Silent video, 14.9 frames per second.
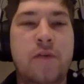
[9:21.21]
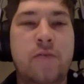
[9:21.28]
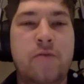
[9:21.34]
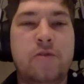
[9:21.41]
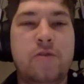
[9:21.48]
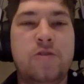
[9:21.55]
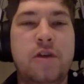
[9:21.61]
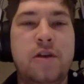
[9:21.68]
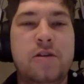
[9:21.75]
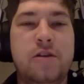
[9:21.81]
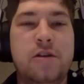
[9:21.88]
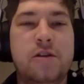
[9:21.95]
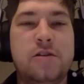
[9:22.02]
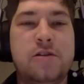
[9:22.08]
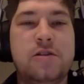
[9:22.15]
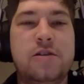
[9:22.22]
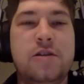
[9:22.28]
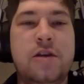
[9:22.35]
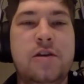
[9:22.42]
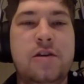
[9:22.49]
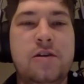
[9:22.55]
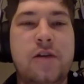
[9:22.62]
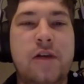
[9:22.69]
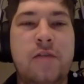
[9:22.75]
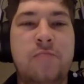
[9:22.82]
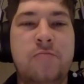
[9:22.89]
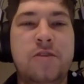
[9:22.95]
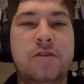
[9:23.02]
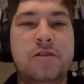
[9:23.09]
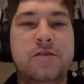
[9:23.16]
and we're trying to excel and
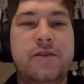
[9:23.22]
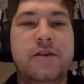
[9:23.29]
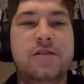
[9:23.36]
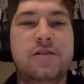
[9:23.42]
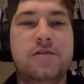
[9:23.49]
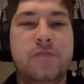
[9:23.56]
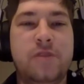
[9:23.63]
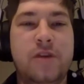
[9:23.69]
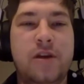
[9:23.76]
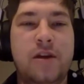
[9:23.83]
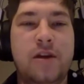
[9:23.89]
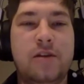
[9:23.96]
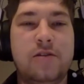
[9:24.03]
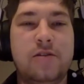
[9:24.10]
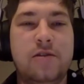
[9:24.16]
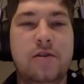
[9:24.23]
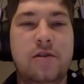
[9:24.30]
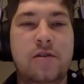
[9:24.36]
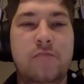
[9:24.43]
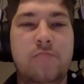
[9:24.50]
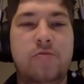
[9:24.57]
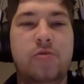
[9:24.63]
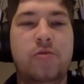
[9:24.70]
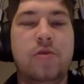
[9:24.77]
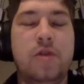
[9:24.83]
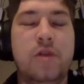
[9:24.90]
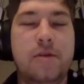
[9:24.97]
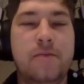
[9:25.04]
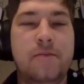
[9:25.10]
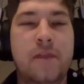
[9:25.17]
be as fast as we can against the
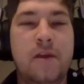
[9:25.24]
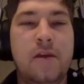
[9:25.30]
board.